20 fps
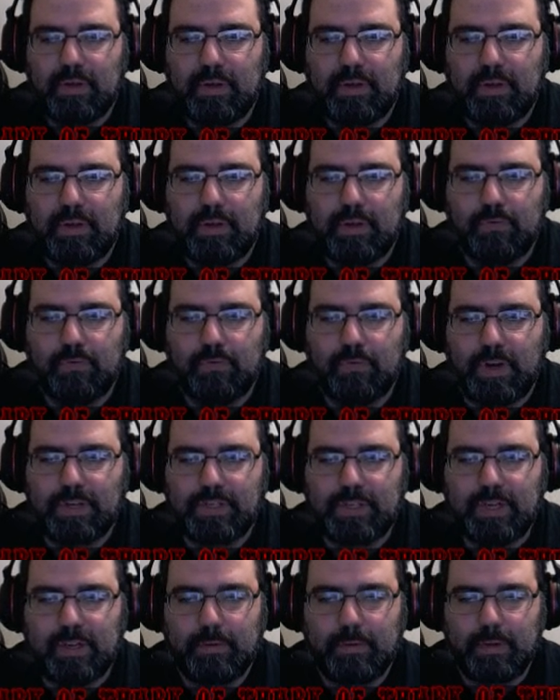
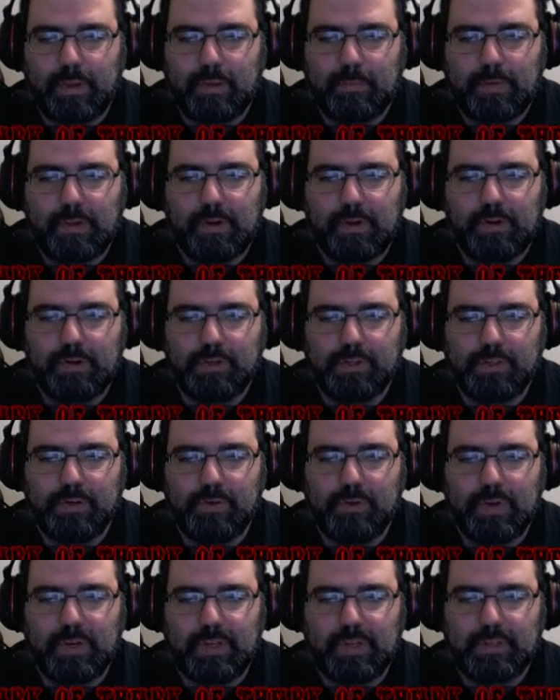grunting the computer is
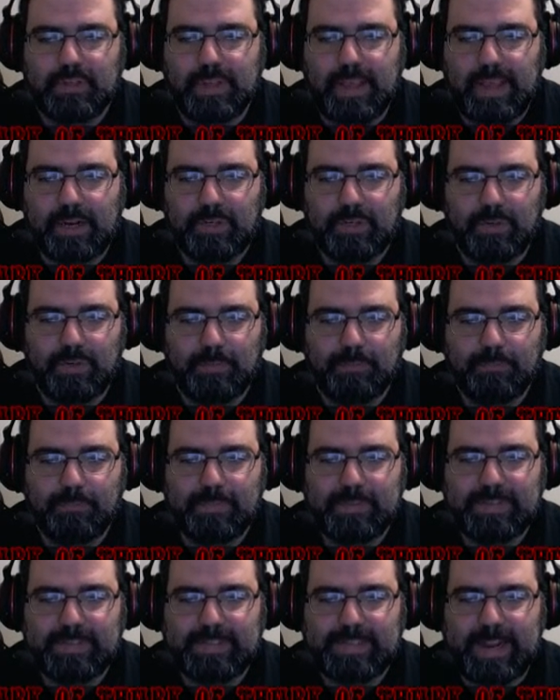doing is the actual
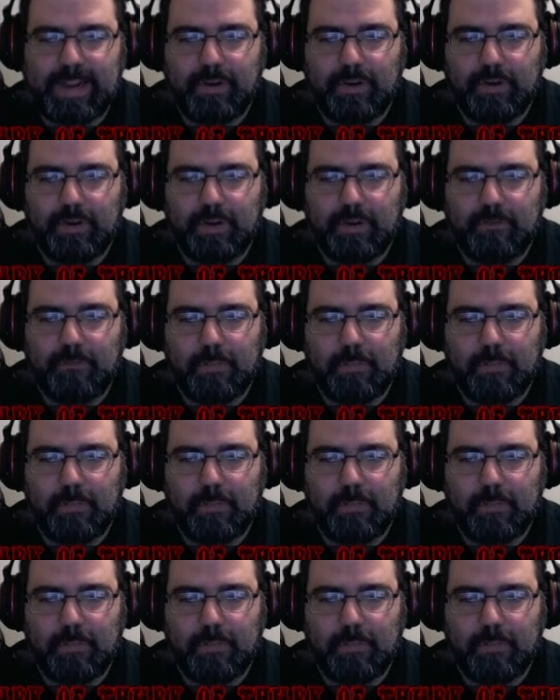sound of me